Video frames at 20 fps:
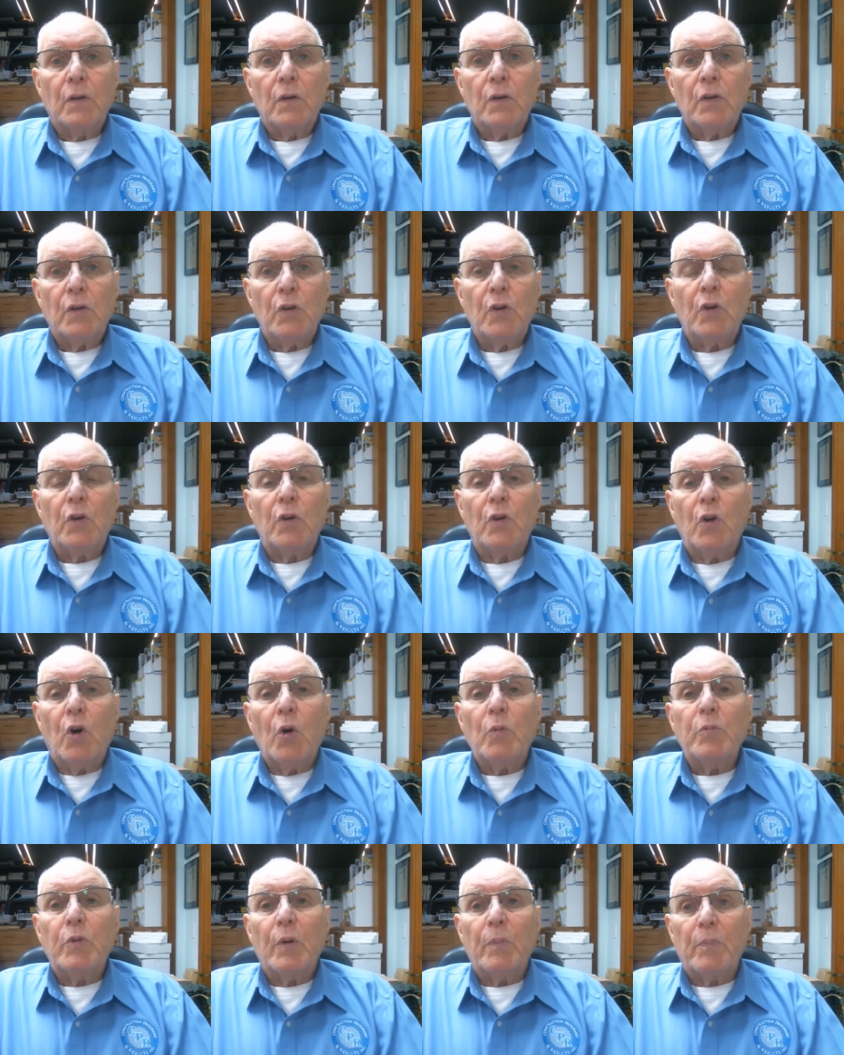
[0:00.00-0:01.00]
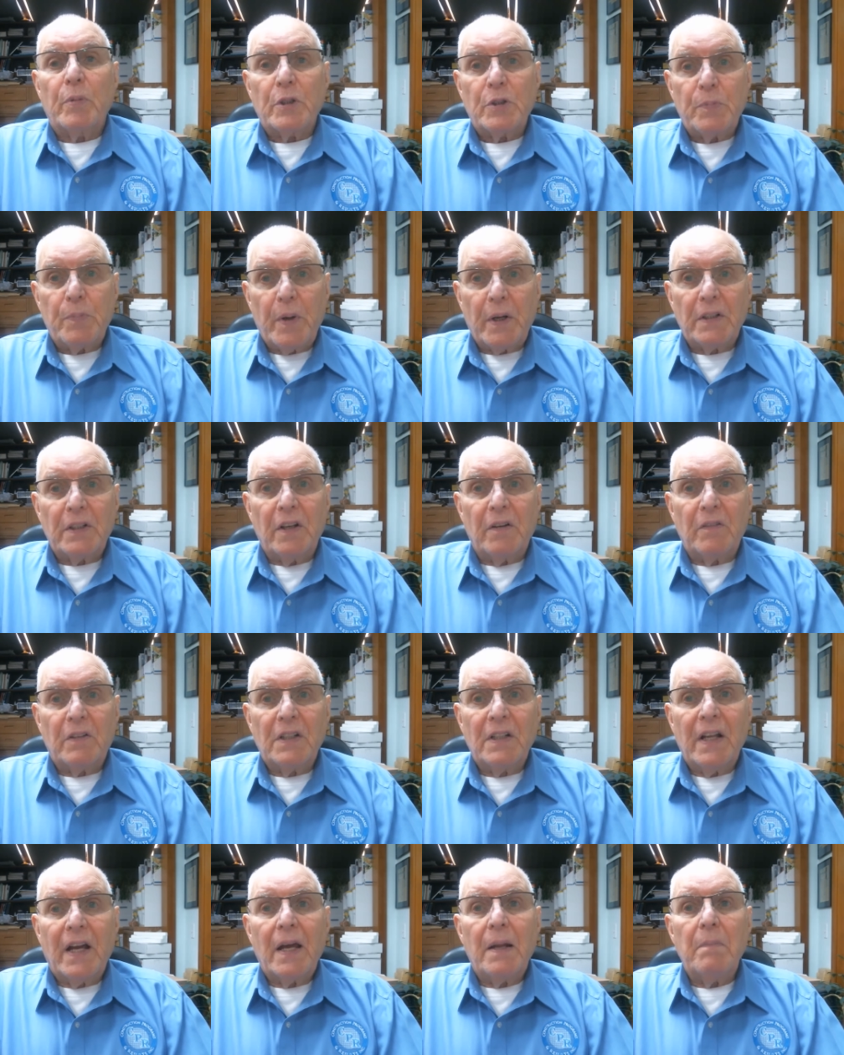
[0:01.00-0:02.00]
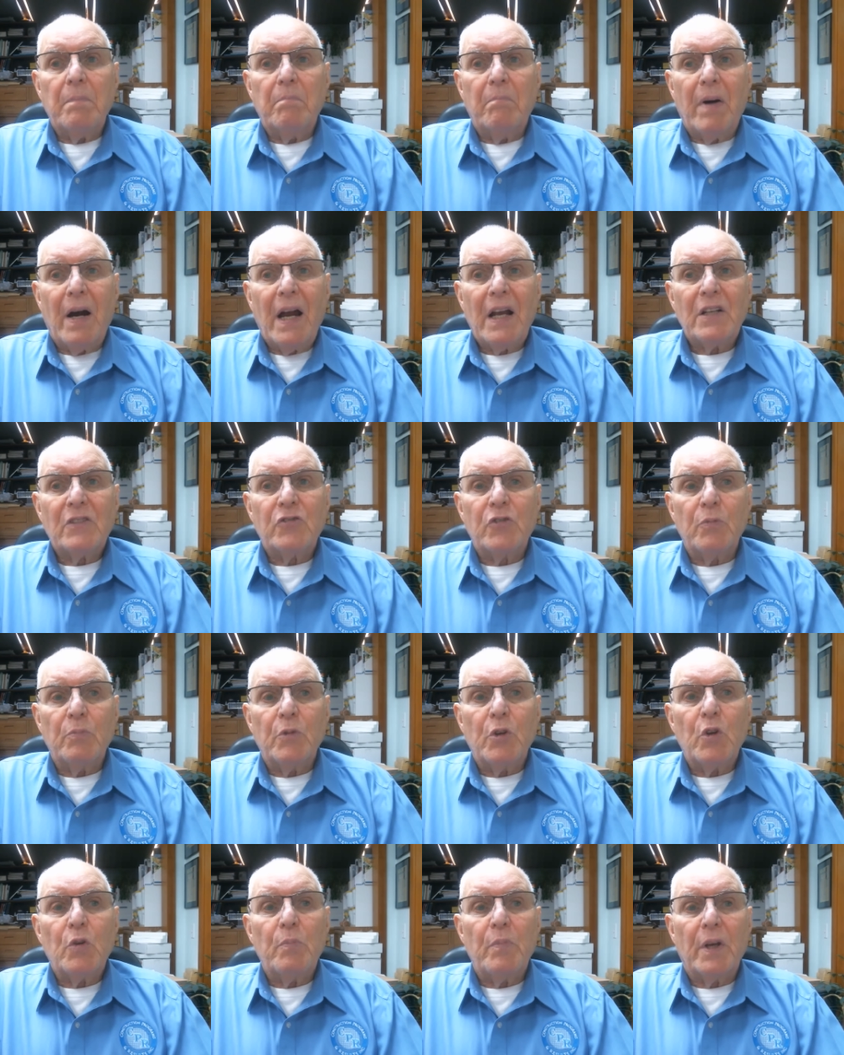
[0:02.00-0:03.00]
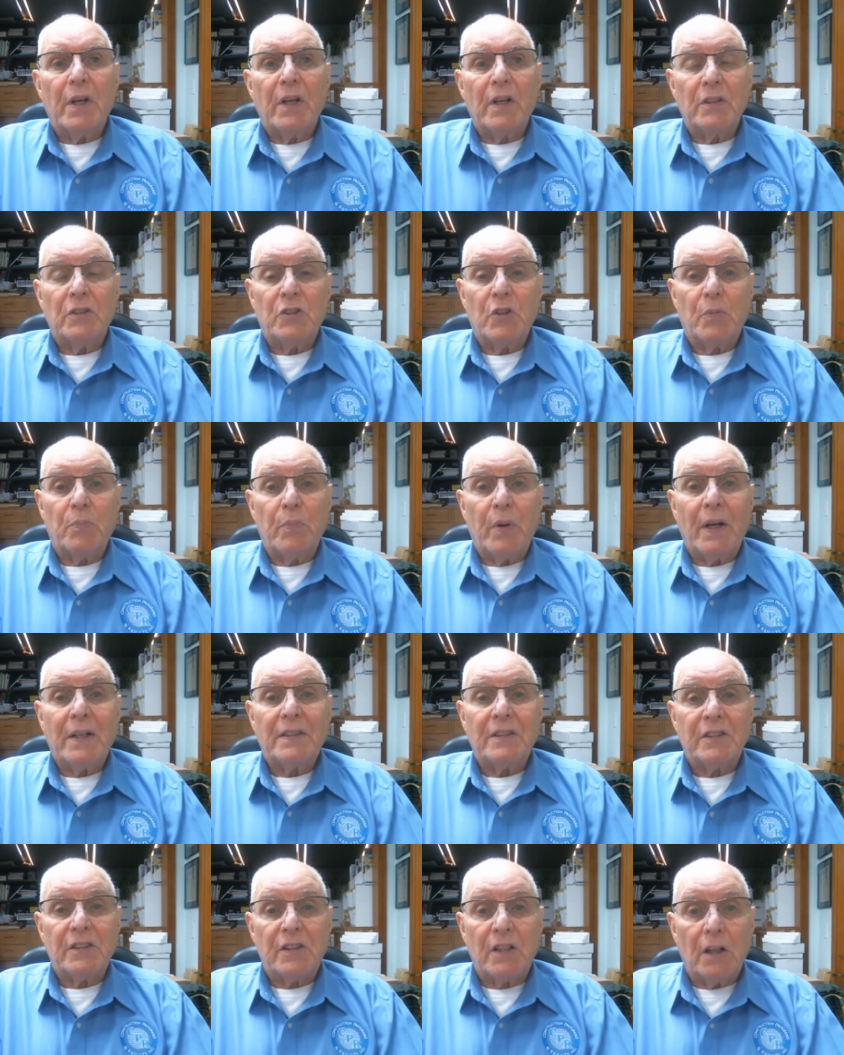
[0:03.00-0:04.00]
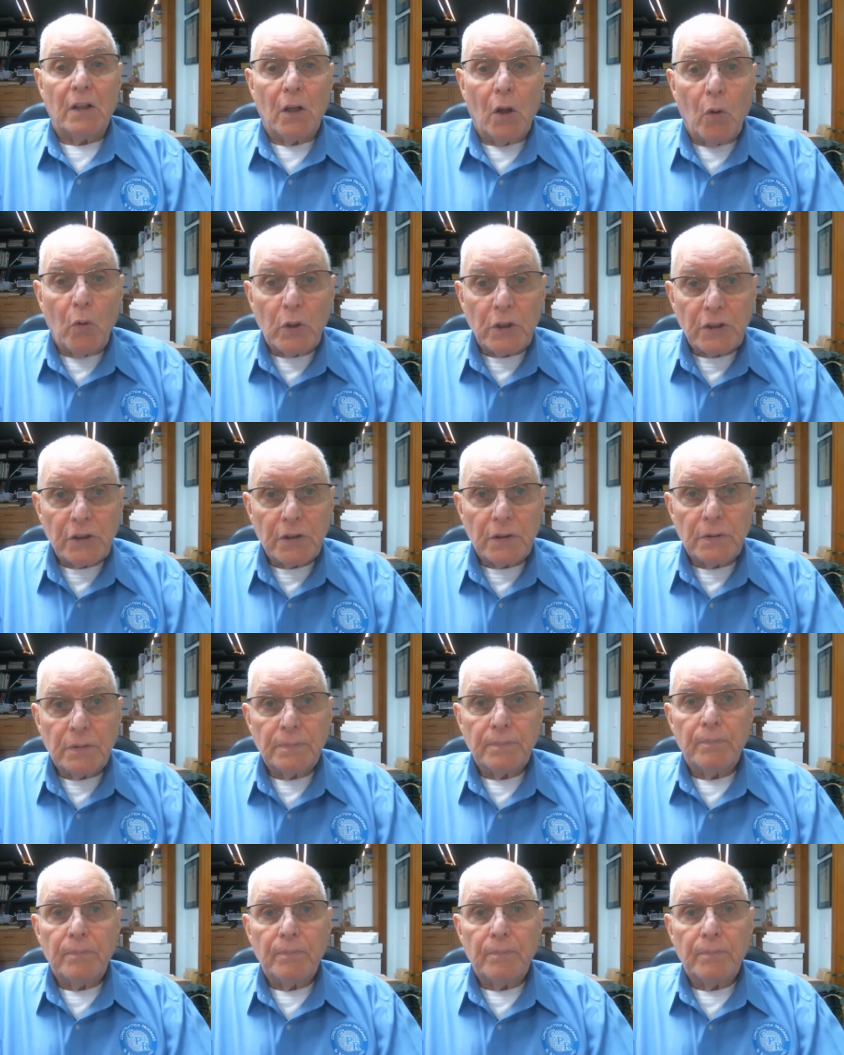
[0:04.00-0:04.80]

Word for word: You can hope the prospective client buys from you because your price is the lowest,